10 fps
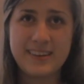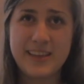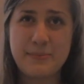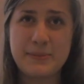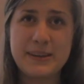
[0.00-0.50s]

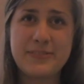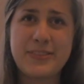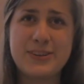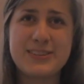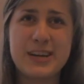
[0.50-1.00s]
They believe that
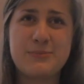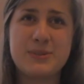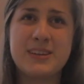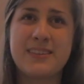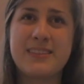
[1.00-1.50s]
there's up
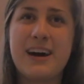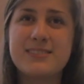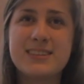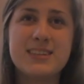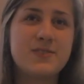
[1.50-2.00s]
to
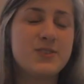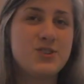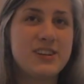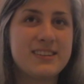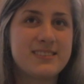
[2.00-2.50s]
1,000 different
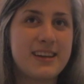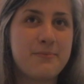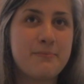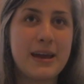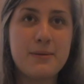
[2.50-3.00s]
genes
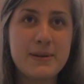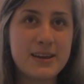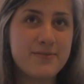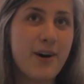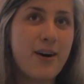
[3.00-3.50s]
that may be
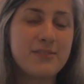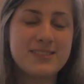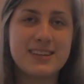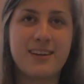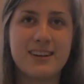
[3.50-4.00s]
involved
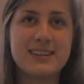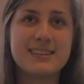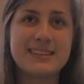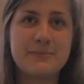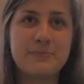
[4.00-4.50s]
in
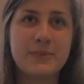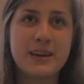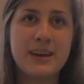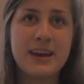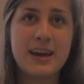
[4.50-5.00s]
autism,
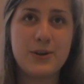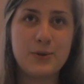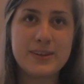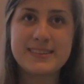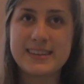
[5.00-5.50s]
and
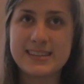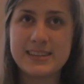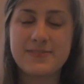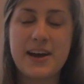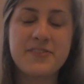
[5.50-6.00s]
only
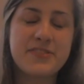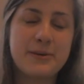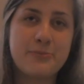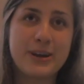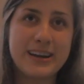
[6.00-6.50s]
65 of
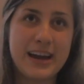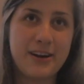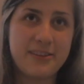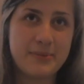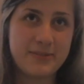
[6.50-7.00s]
them right now
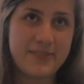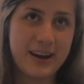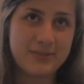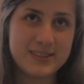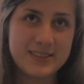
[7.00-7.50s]
have been
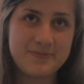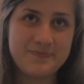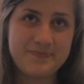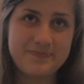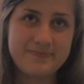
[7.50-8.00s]
found.
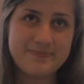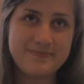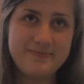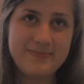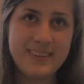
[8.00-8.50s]

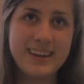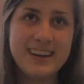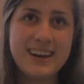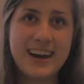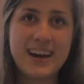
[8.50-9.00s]

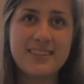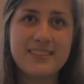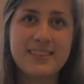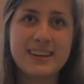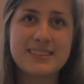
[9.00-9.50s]
Other
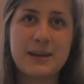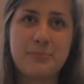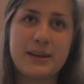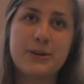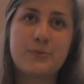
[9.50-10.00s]
things
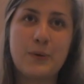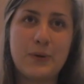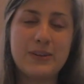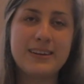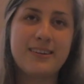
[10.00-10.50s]
that play a
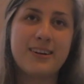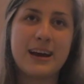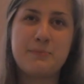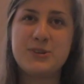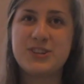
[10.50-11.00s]
role are
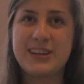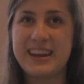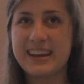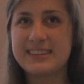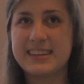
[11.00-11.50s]

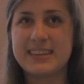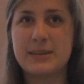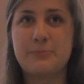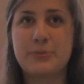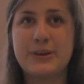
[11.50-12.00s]
epigenetics and
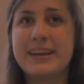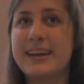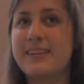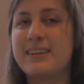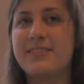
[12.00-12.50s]
the
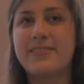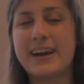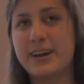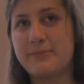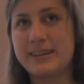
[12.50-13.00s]
prenatal
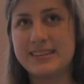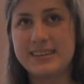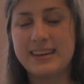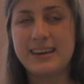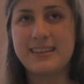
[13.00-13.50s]
environment
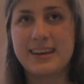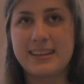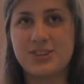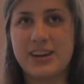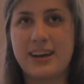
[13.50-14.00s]
that
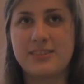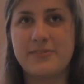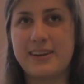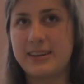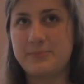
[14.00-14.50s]
the child
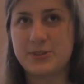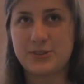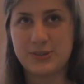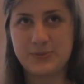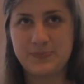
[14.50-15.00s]
develops
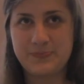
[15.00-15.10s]
through.